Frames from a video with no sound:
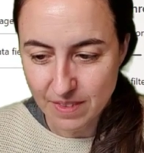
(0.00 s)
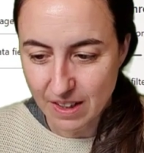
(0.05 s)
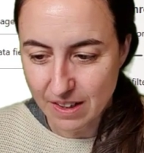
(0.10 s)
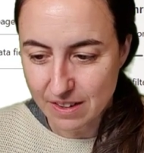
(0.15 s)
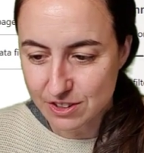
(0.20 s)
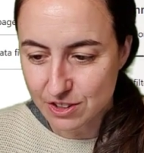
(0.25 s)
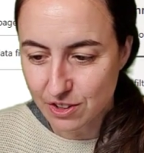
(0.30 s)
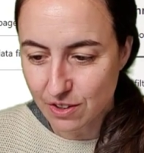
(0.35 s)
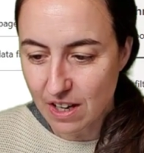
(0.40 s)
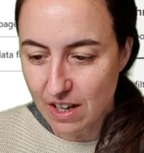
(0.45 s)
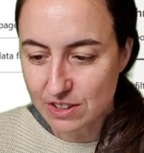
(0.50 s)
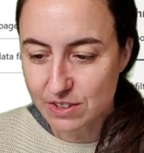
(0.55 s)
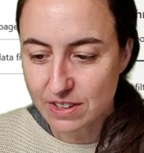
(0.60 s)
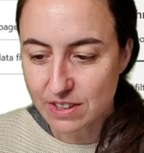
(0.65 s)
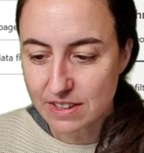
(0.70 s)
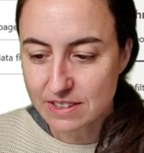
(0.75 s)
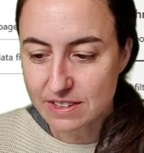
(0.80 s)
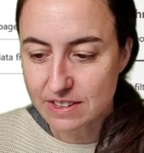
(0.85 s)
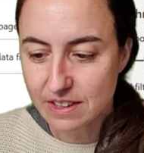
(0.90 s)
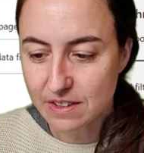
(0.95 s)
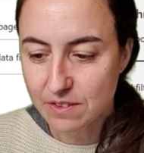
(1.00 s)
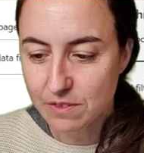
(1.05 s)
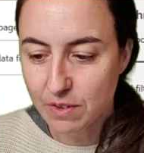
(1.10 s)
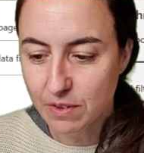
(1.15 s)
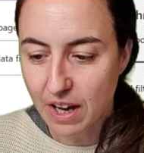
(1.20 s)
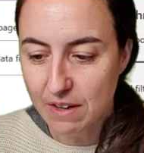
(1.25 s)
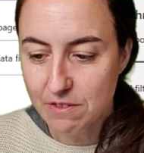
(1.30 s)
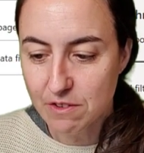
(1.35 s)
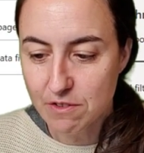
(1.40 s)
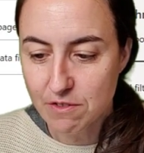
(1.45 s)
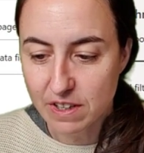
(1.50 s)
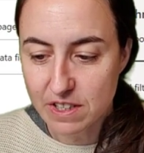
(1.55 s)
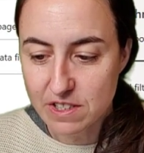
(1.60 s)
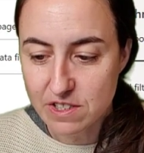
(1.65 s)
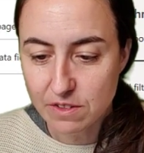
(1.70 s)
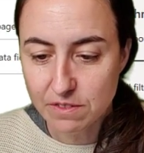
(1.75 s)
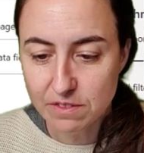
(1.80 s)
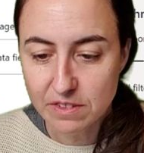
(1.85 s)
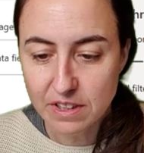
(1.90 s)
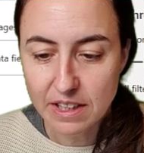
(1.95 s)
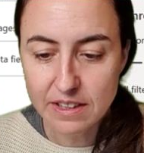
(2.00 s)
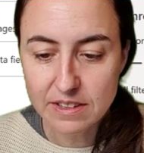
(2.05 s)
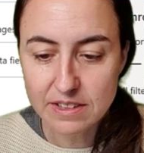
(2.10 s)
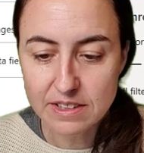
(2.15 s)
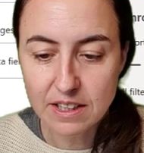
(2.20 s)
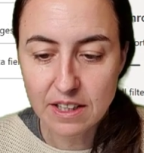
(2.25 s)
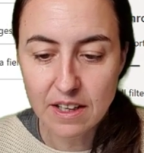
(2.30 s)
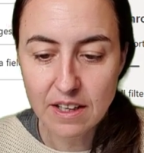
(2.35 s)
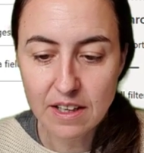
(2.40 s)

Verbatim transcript: So as you can see, we have a range of dates.